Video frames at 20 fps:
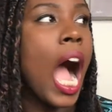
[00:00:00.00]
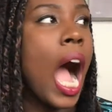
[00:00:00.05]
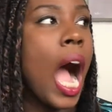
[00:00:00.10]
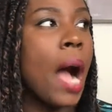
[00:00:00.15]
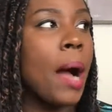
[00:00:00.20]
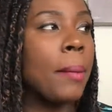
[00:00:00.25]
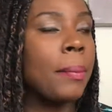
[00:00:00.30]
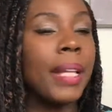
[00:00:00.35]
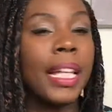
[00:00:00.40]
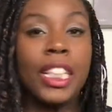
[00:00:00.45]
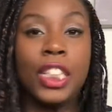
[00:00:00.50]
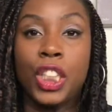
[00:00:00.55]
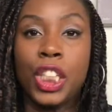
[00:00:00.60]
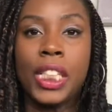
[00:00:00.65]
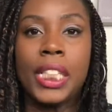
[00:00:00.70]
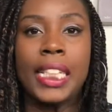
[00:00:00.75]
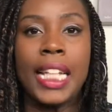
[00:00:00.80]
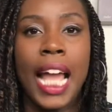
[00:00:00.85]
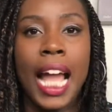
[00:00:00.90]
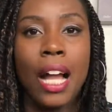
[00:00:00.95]
um, like
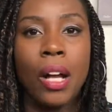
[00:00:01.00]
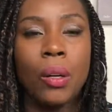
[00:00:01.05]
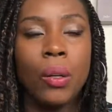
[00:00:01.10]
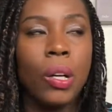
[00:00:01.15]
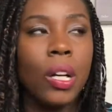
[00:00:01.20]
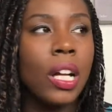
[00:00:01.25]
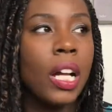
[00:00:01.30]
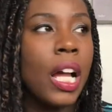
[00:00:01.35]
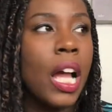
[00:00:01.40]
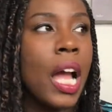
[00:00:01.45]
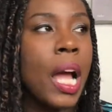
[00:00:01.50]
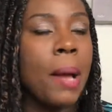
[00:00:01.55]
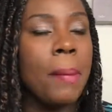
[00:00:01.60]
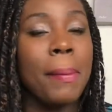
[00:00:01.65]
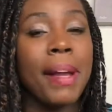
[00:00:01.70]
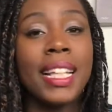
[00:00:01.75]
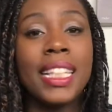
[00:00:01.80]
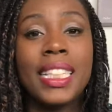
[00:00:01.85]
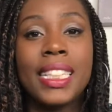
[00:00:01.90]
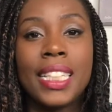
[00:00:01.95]
just now,
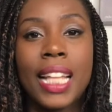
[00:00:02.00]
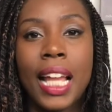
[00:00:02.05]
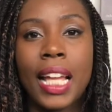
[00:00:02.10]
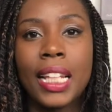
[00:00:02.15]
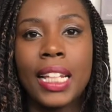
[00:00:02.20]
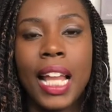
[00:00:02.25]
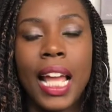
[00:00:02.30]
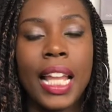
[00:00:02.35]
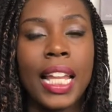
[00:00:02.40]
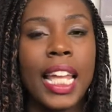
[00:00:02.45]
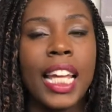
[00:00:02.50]
my son,